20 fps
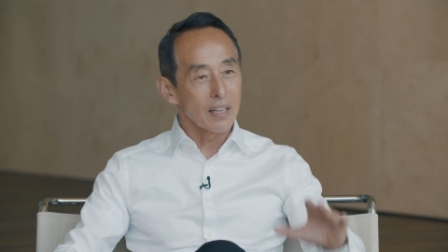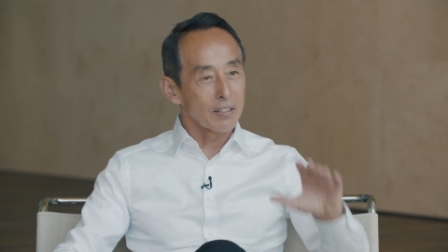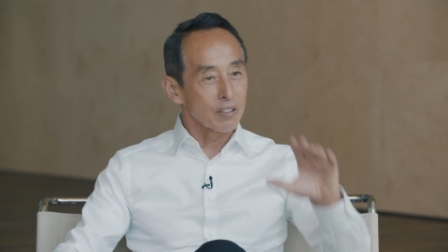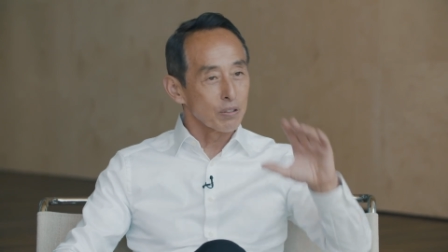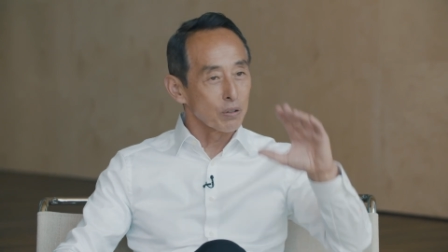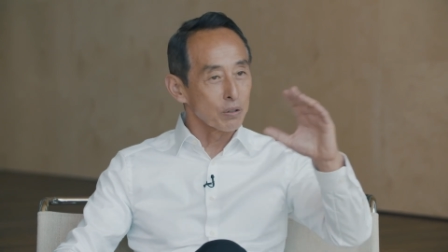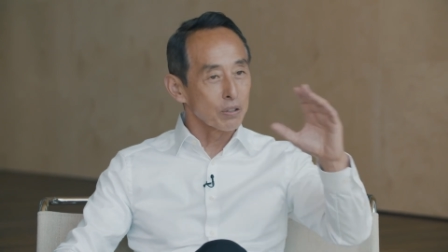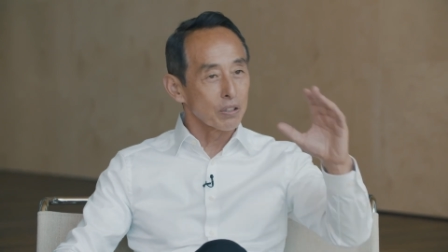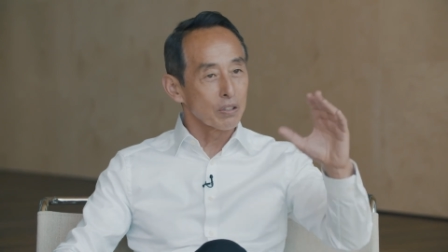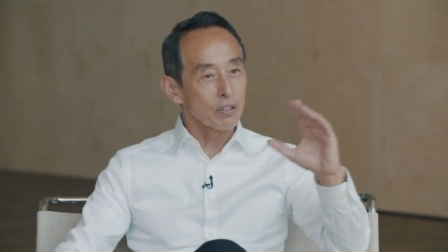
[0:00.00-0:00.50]
I
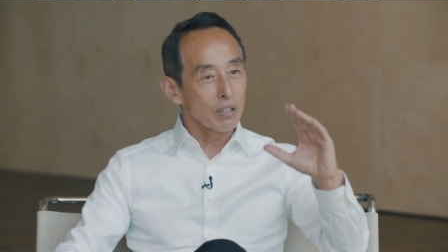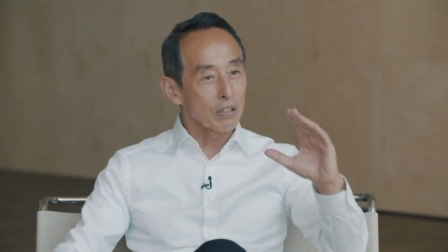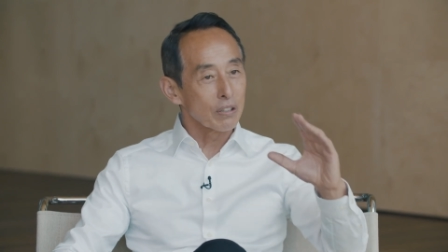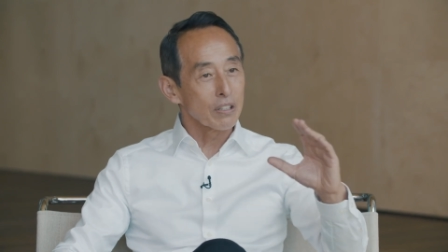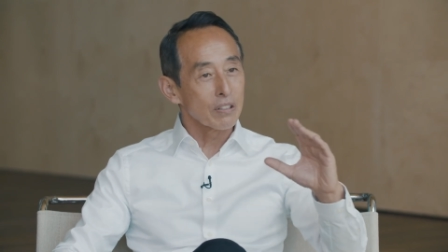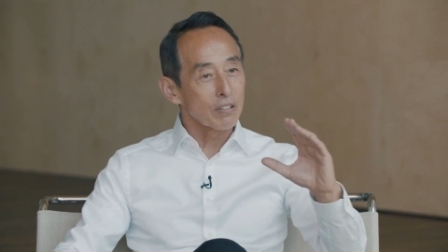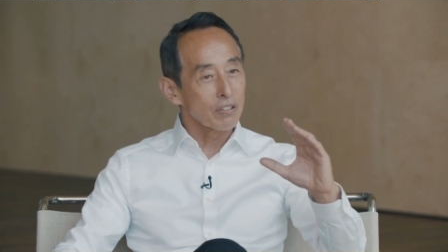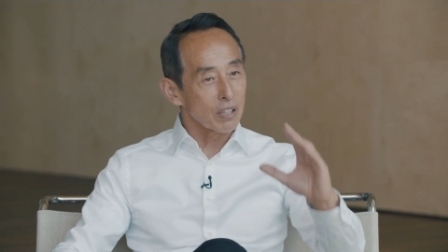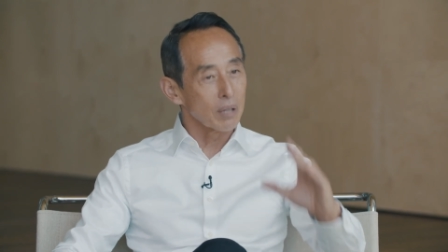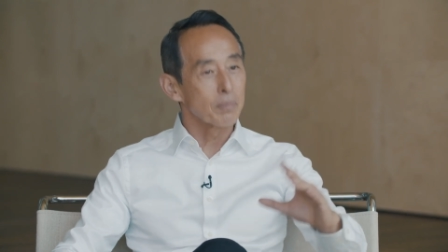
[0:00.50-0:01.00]
think there's a
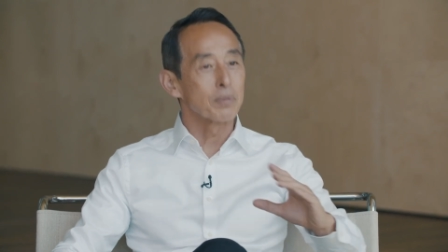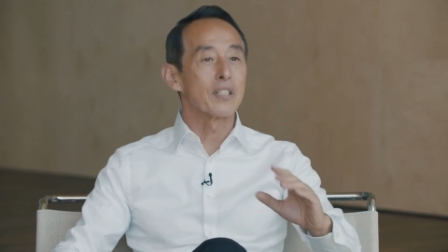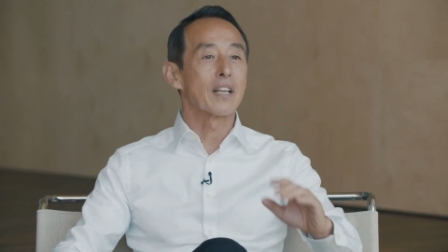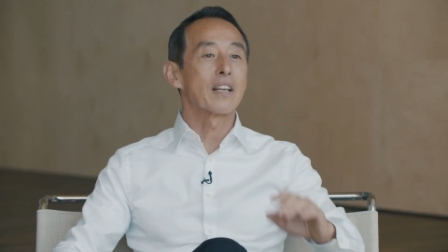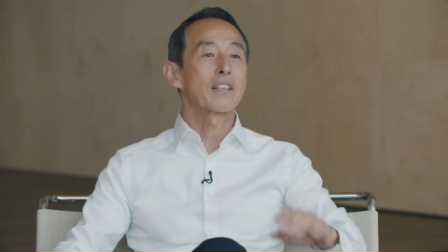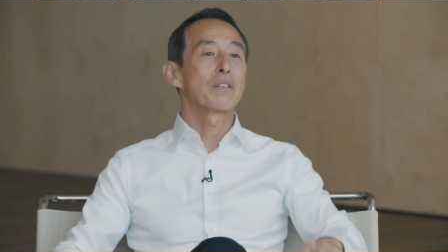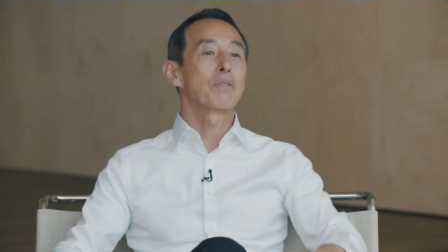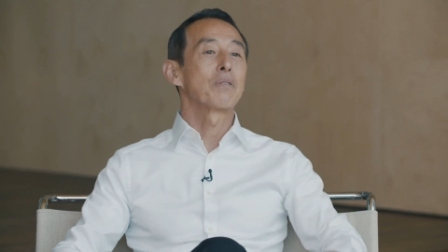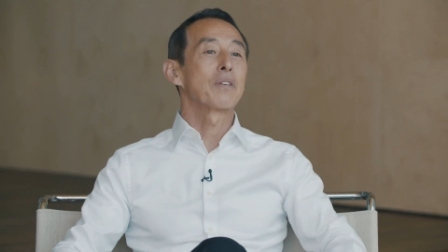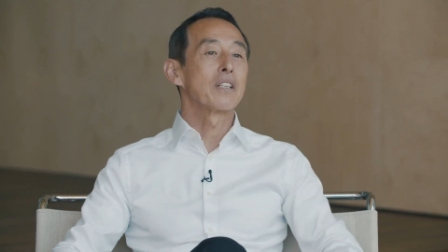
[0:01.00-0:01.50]
study
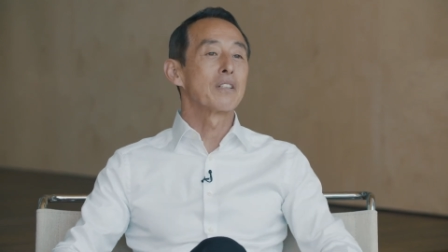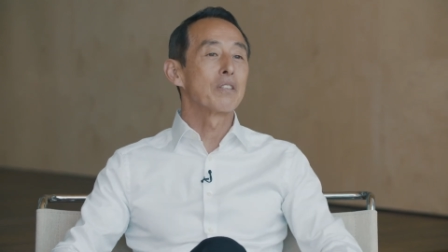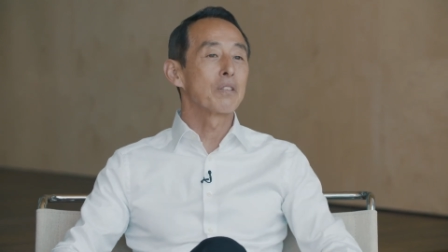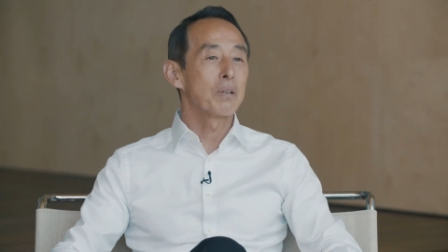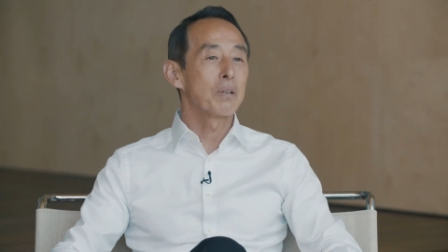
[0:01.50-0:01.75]
subject we can